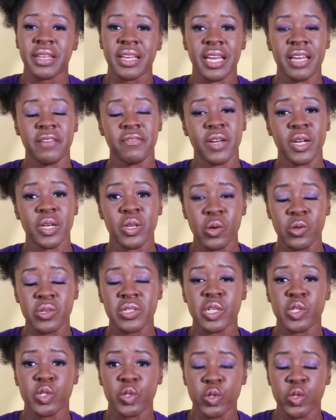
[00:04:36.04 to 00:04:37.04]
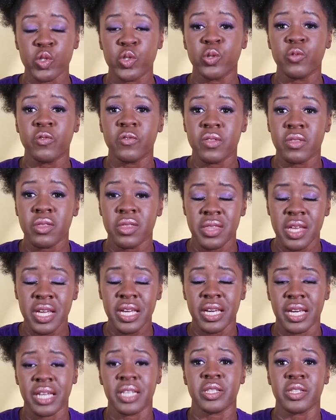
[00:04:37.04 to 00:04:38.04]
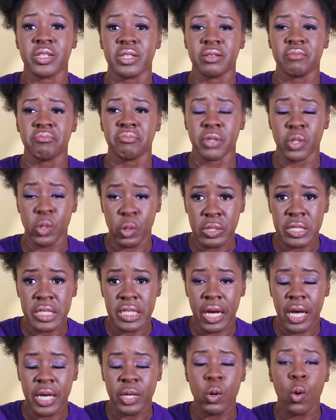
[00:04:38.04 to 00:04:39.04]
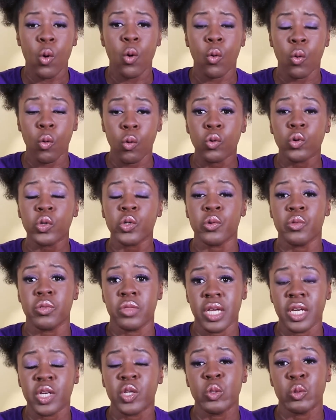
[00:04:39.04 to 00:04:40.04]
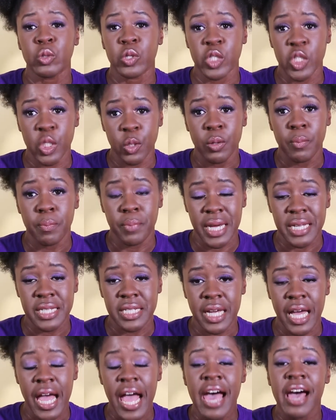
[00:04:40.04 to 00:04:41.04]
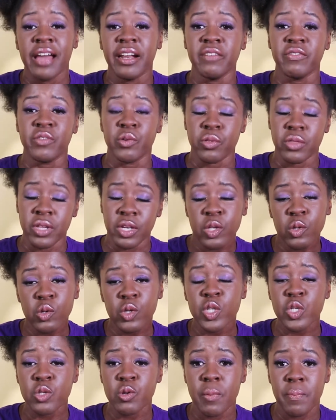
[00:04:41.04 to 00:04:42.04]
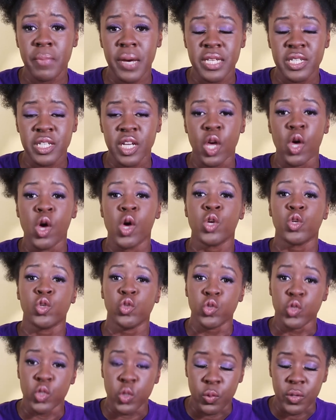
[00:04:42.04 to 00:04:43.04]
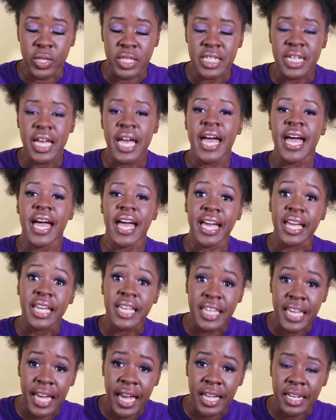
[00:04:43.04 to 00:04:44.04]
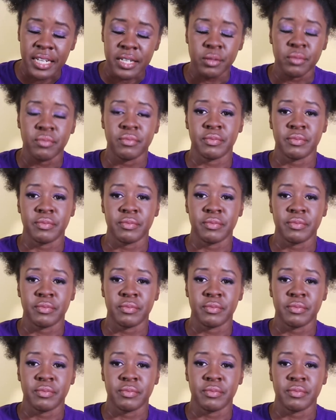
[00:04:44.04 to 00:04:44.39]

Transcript: if it looks as good as you think it looks like, or you think you could do it better. And if you think you can do it better, do it again.